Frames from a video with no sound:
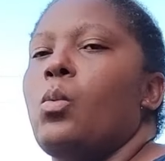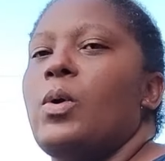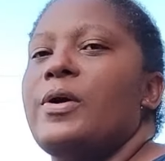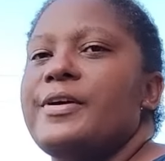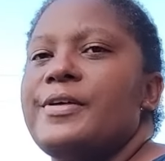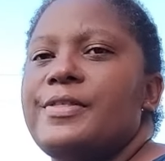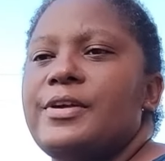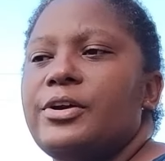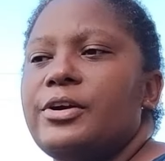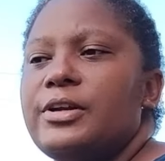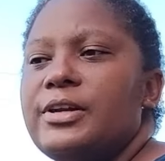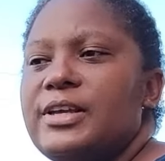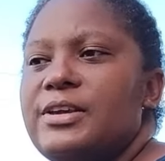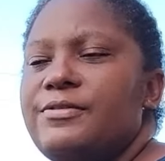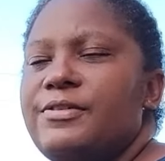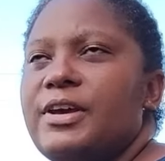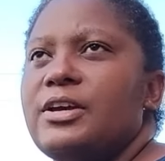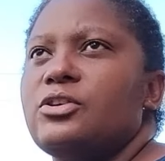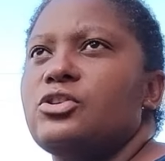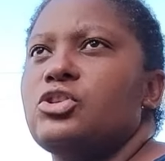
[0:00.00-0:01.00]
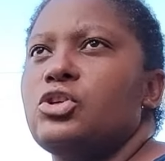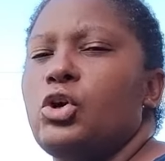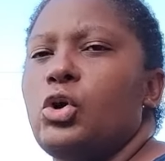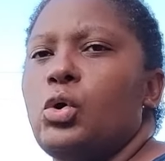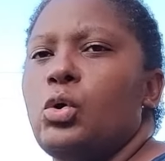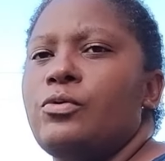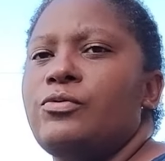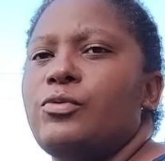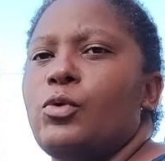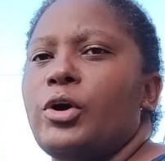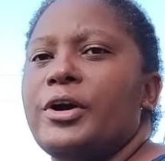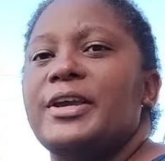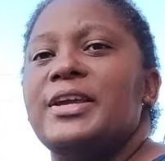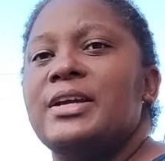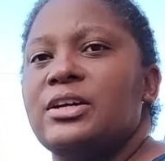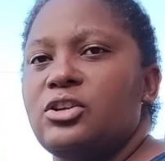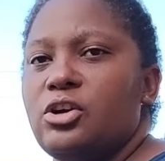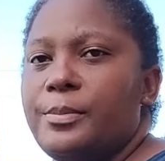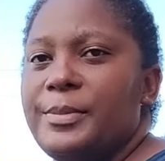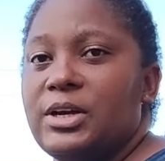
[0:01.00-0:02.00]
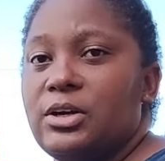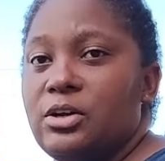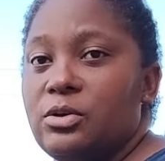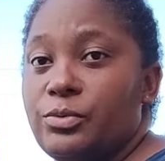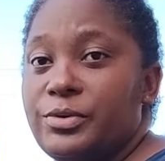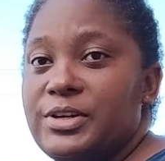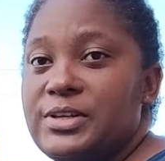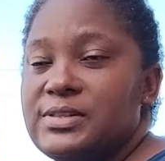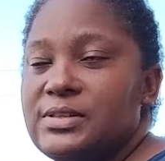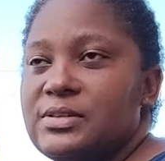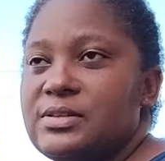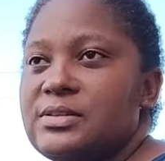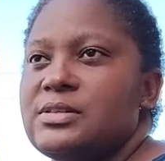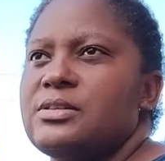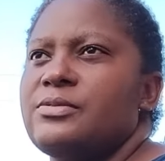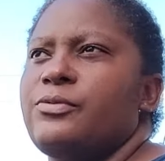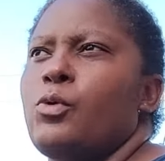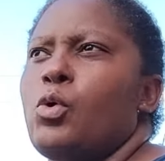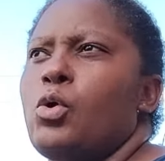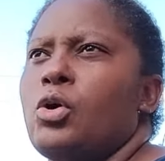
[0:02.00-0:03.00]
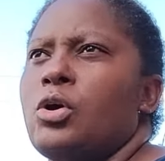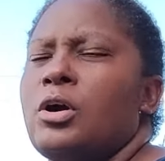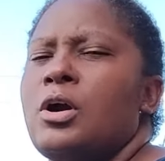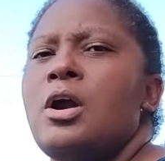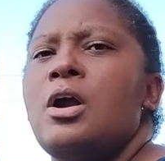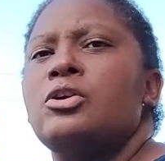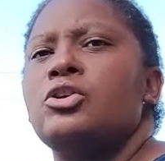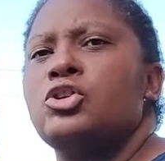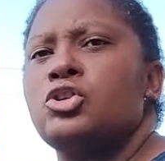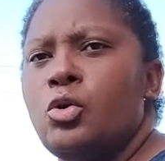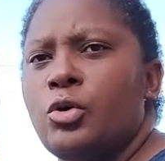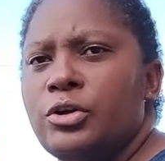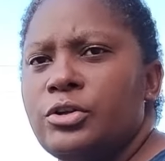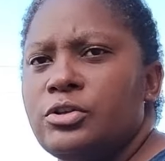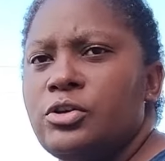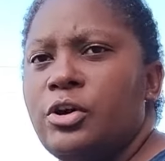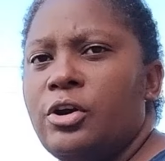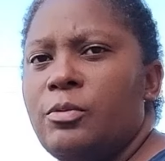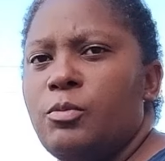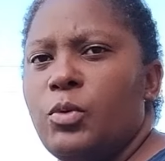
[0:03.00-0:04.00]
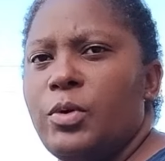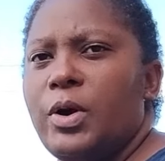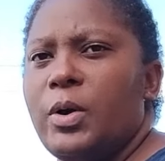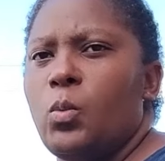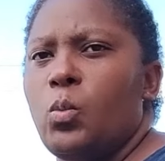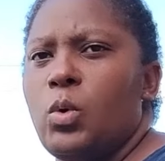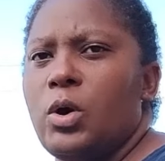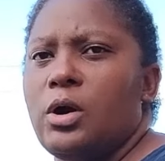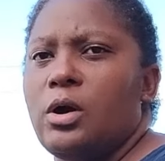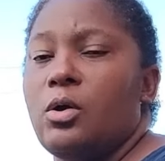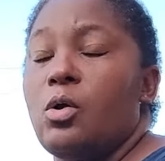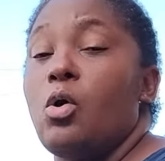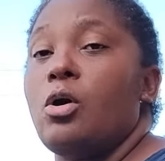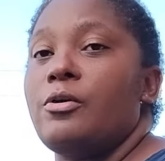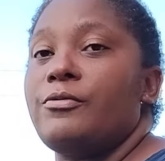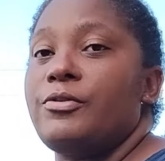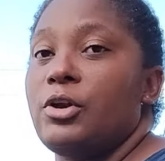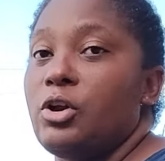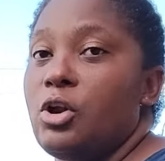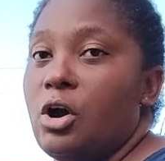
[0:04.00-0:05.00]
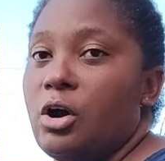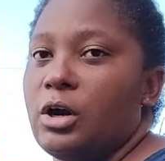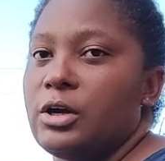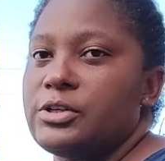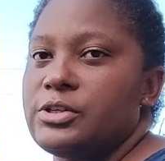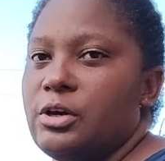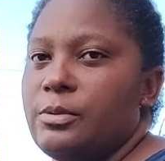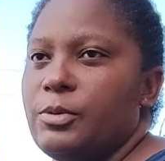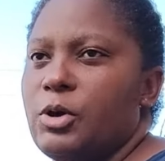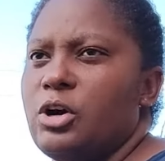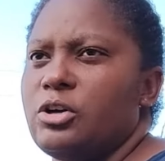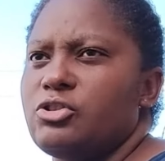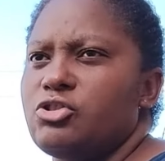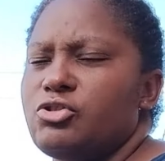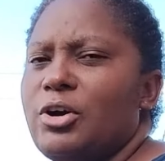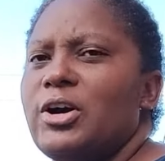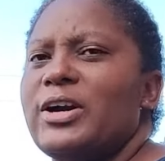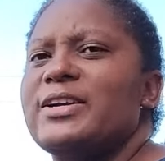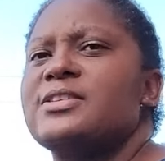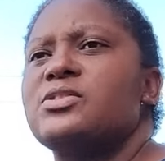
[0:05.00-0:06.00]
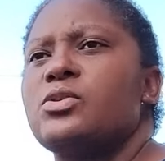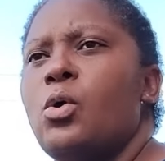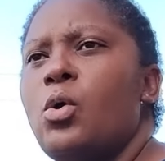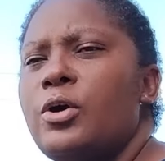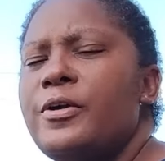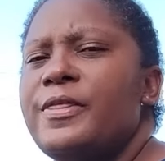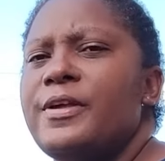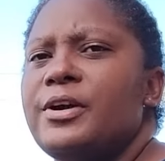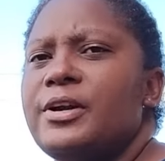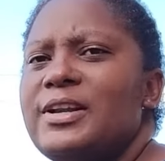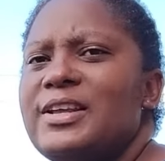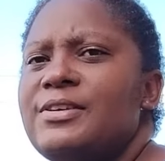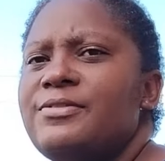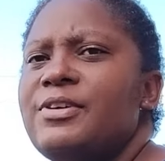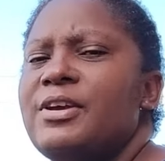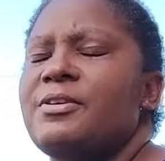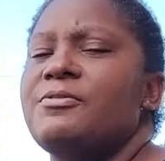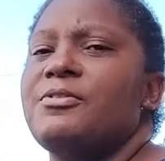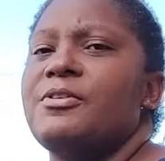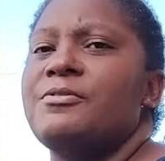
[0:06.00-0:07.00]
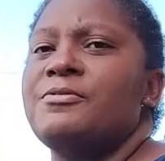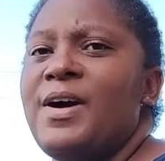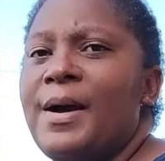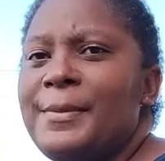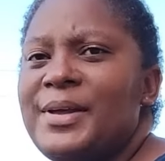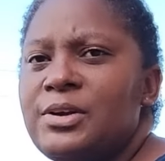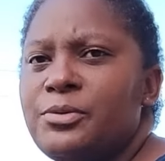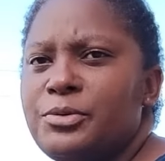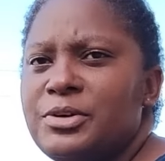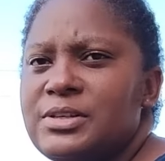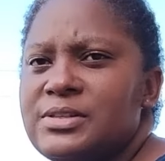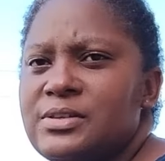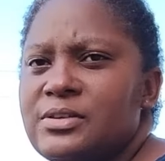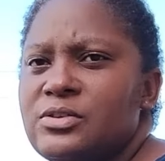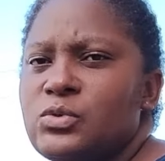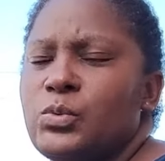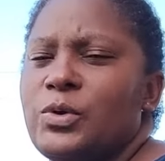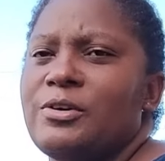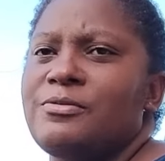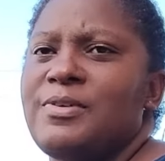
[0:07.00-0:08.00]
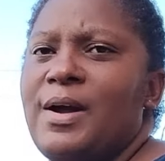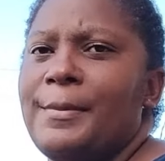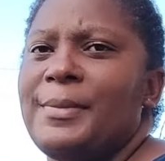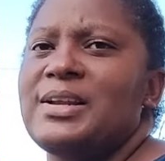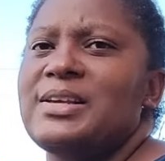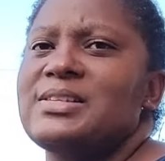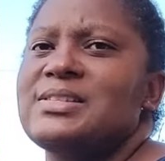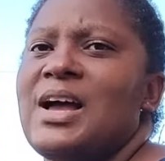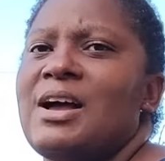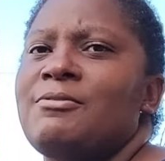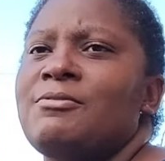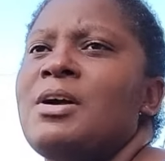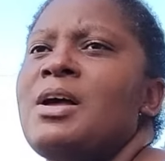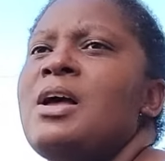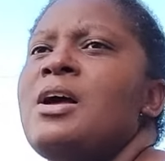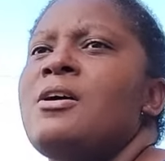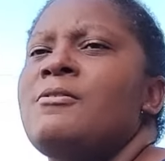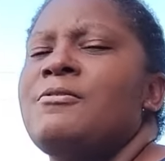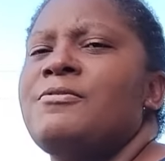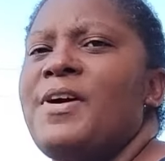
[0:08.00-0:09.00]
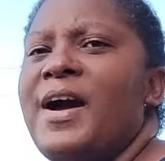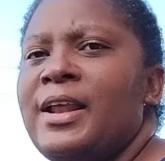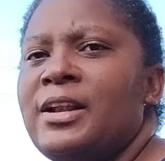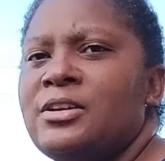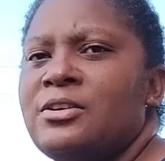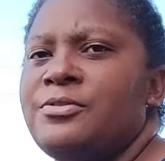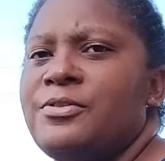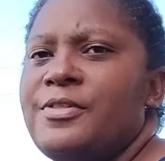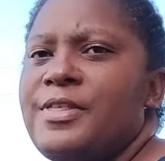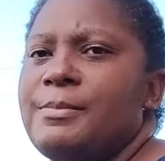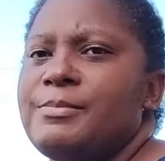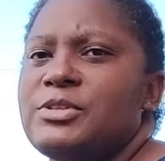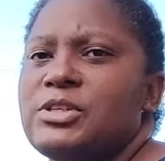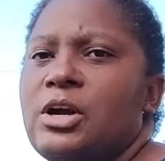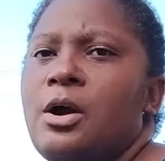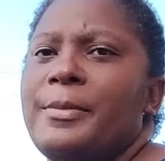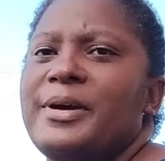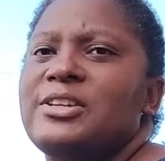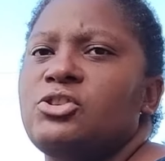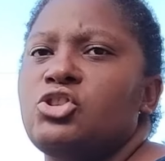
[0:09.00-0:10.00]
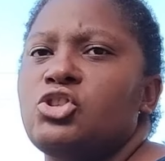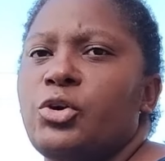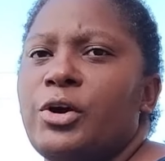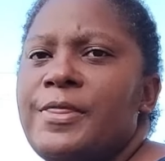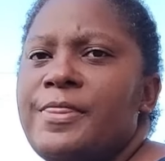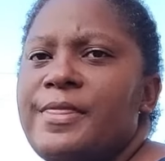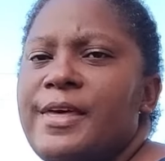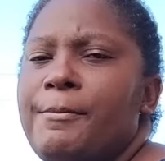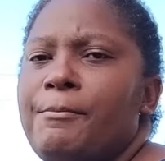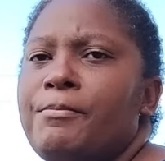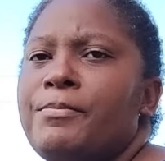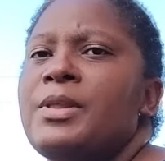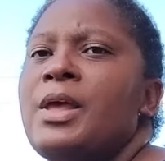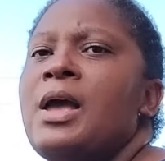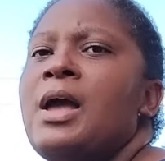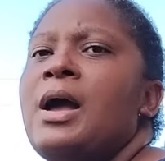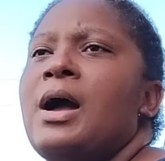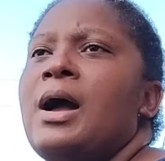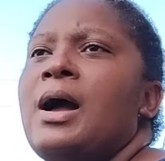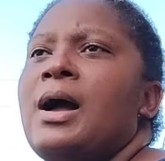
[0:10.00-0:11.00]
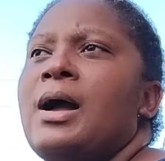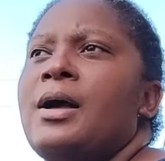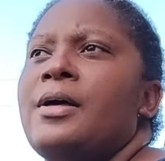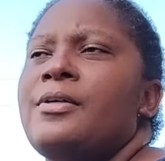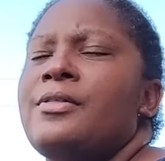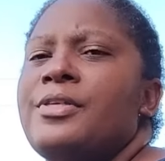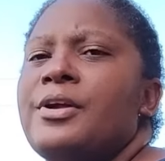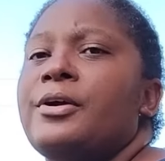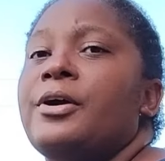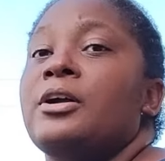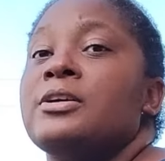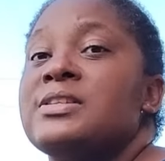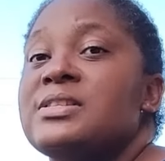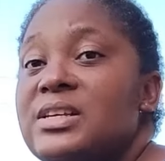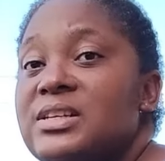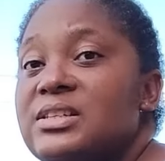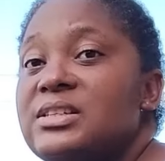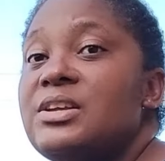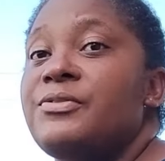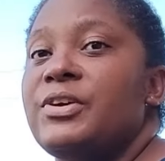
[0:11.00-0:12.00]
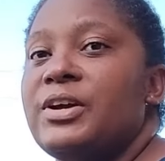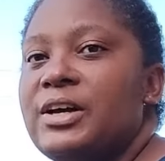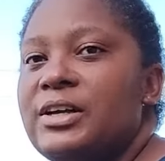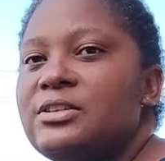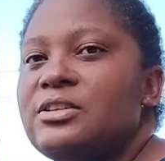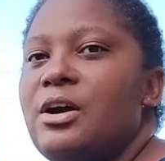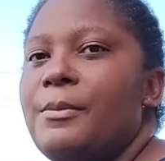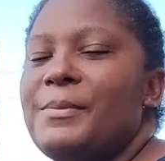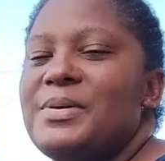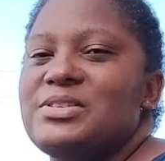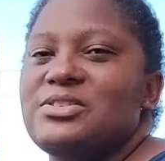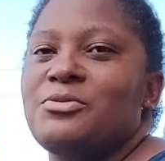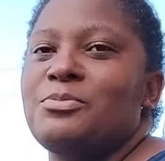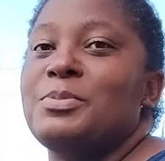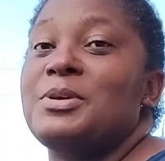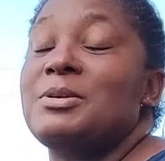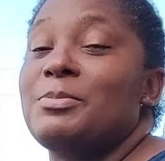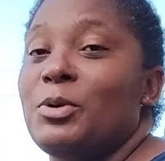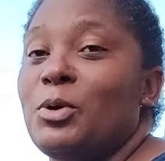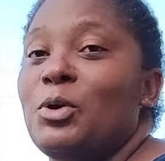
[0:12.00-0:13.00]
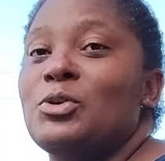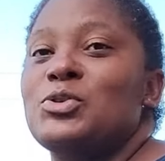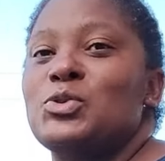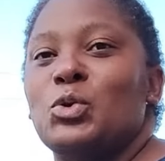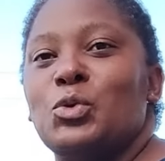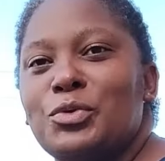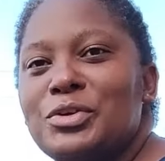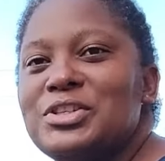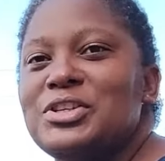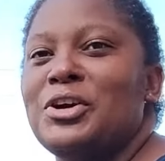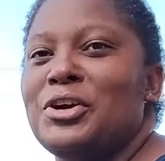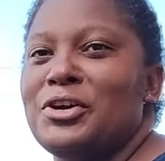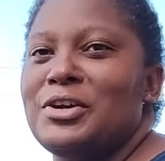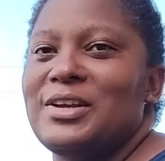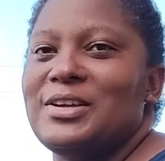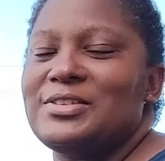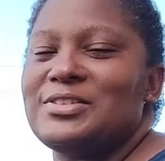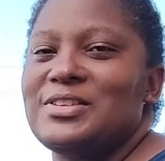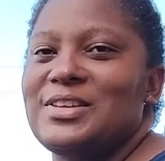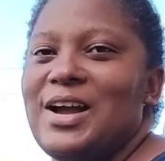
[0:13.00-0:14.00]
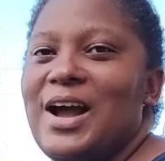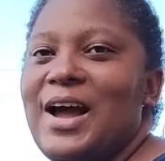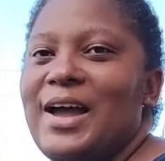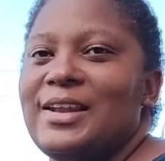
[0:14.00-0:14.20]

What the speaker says: whether they are leaving to go for economical reasons, for short-term work, or for longer-term contracts, or they are leaving for family reasons where families have filed for them to come and join them, there are significant numbers of people also returning to the